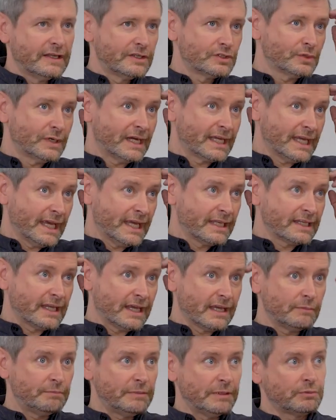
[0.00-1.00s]
So again,
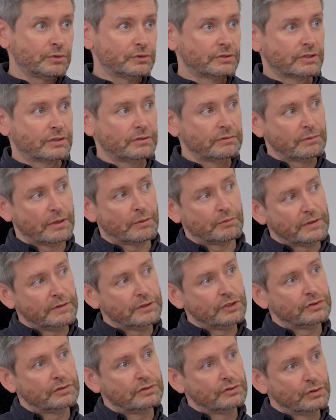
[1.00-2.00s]
getting people to go, well,
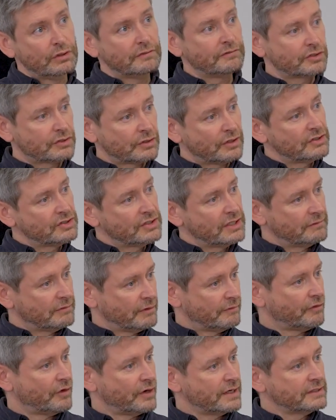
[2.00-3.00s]
you do have a choice, you need
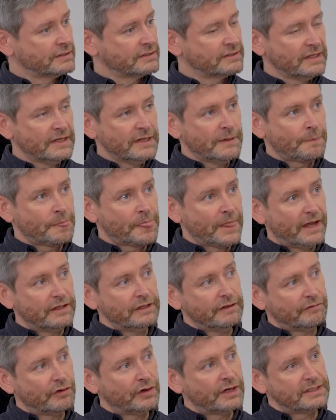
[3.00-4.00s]
a voice,
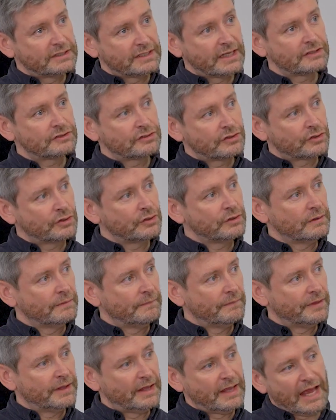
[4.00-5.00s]
and the voice is
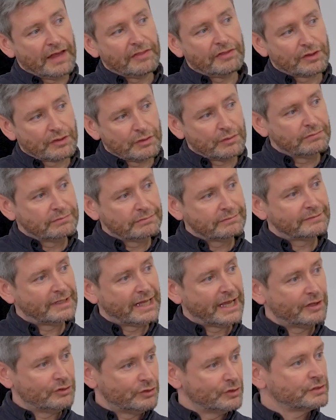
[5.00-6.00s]
through the ethical
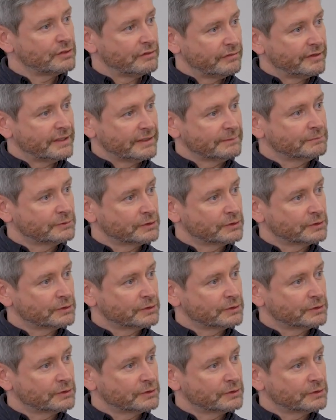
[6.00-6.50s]
use of it.